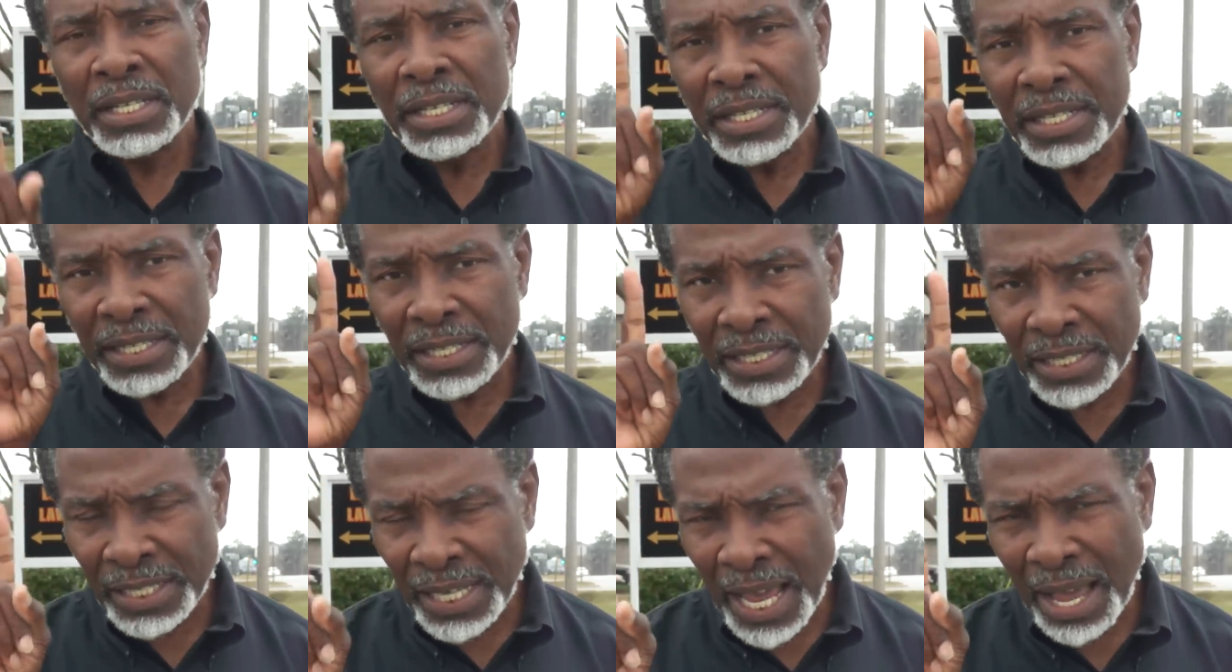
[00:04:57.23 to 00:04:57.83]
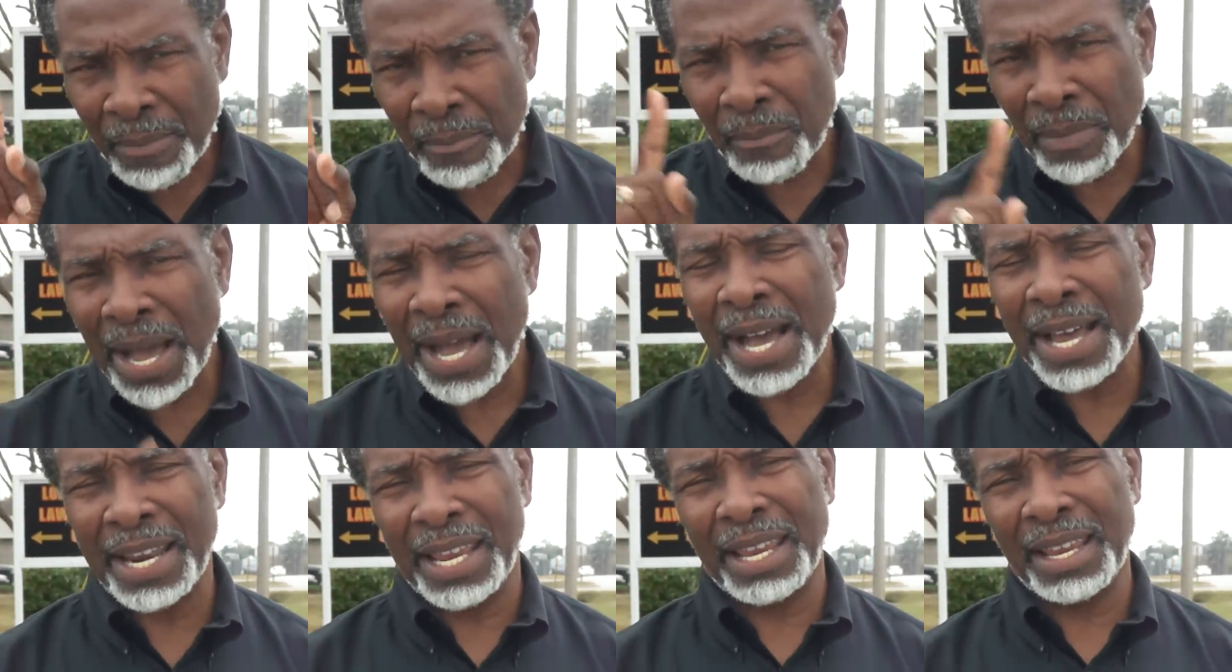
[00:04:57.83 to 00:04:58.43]

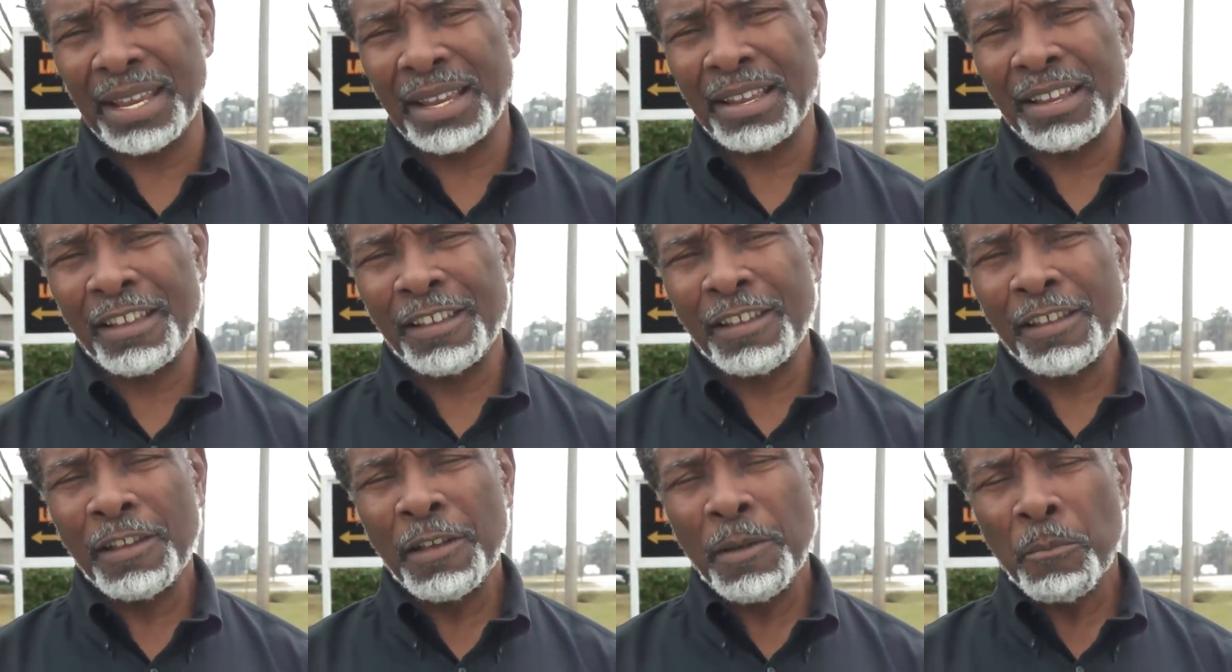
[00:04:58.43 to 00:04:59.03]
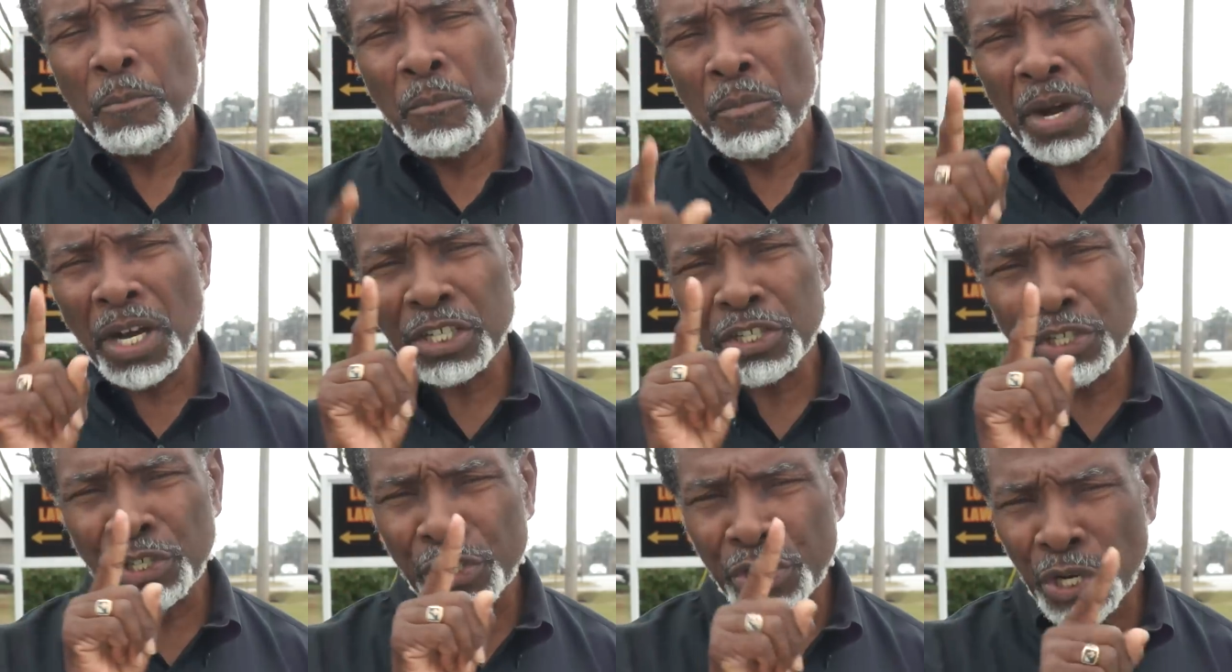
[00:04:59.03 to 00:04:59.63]
Somebody
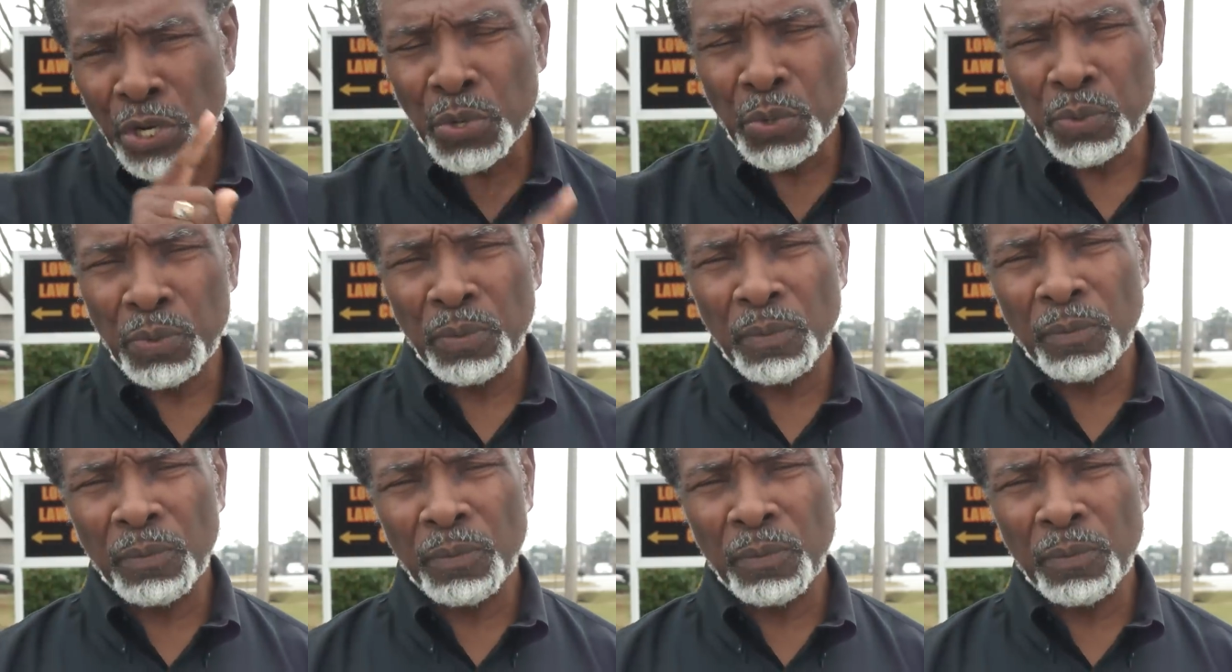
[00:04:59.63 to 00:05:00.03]
must do